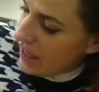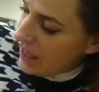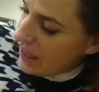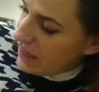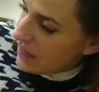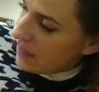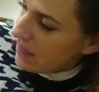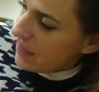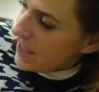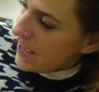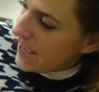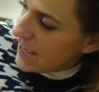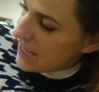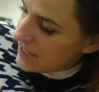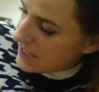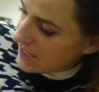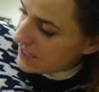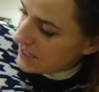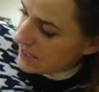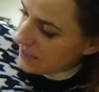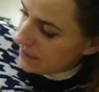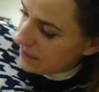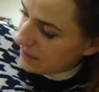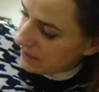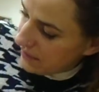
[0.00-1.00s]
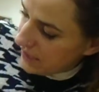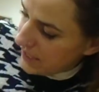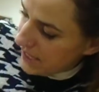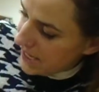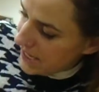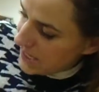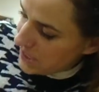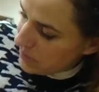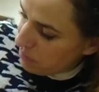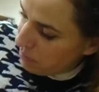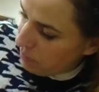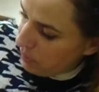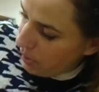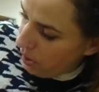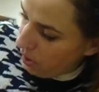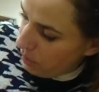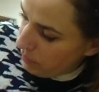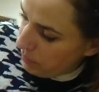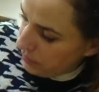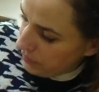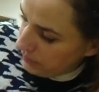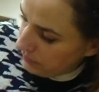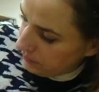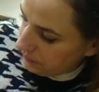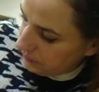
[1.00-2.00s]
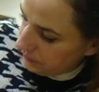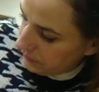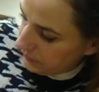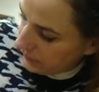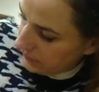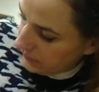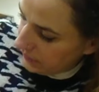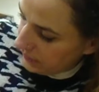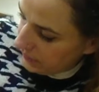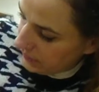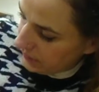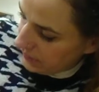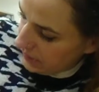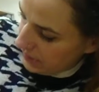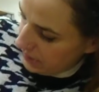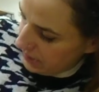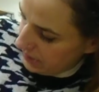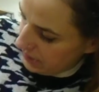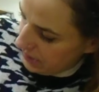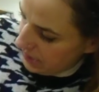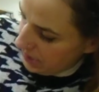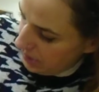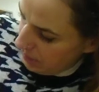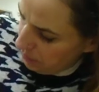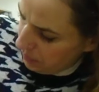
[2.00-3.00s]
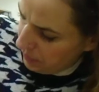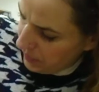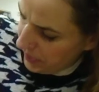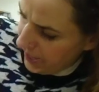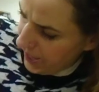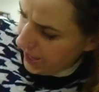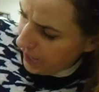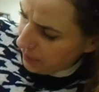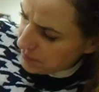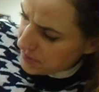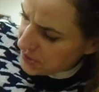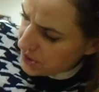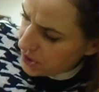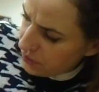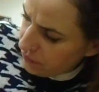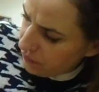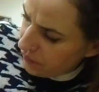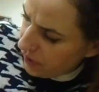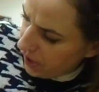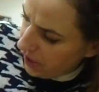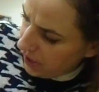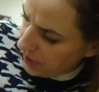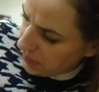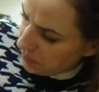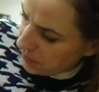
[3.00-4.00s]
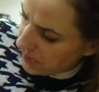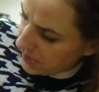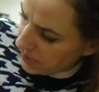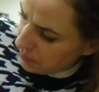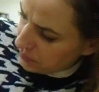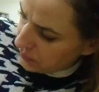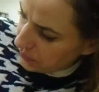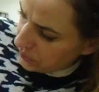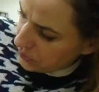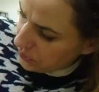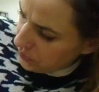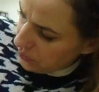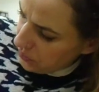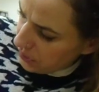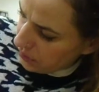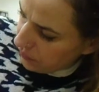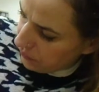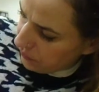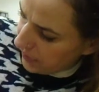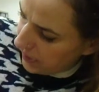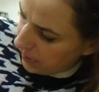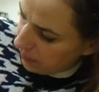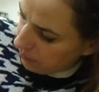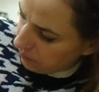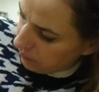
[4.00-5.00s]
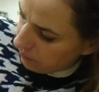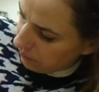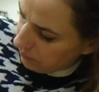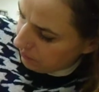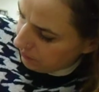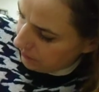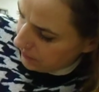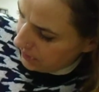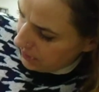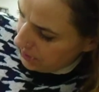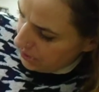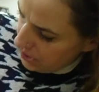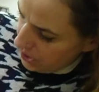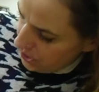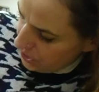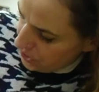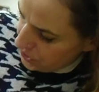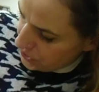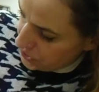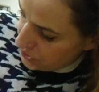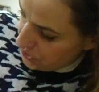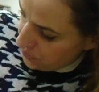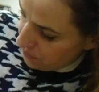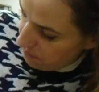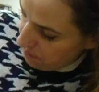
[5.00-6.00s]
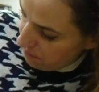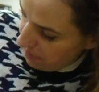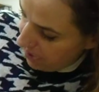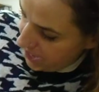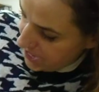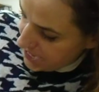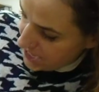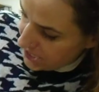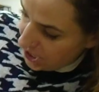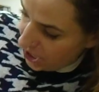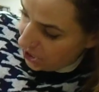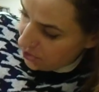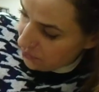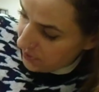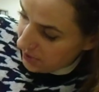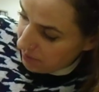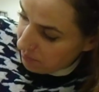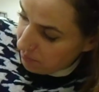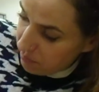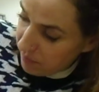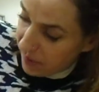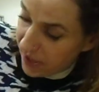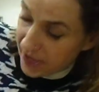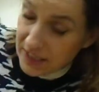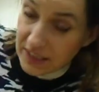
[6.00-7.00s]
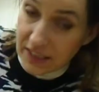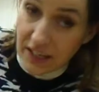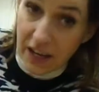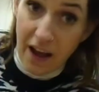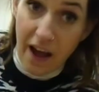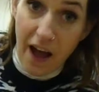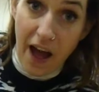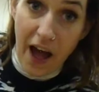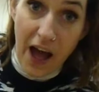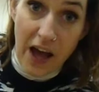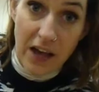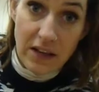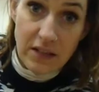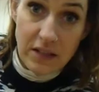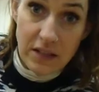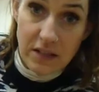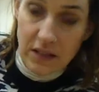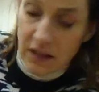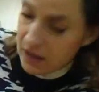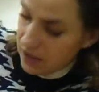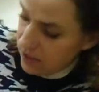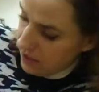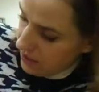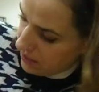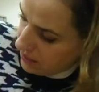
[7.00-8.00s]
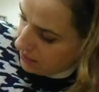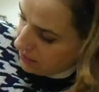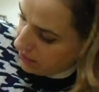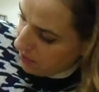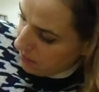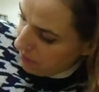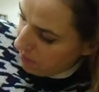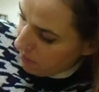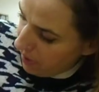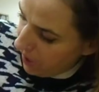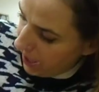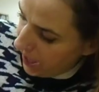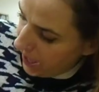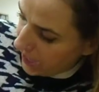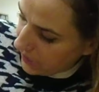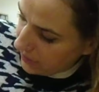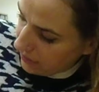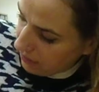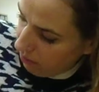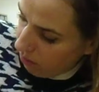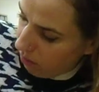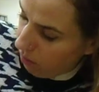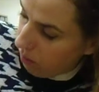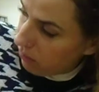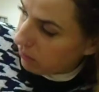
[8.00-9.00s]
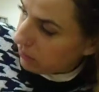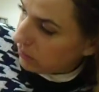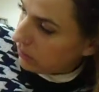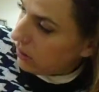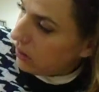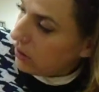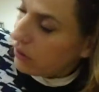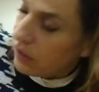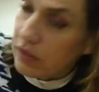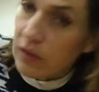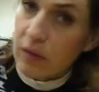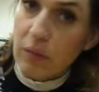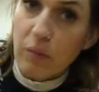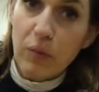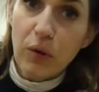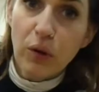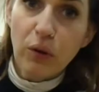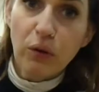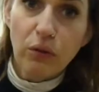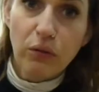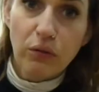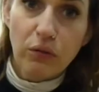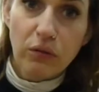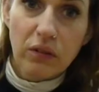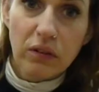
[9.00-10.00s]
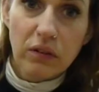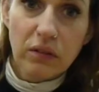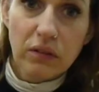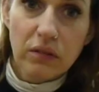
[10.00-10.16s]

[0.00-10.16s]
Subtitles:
This is Bob. Perhaps you've heard people talk of him. You may know him better as the Man on the Moon.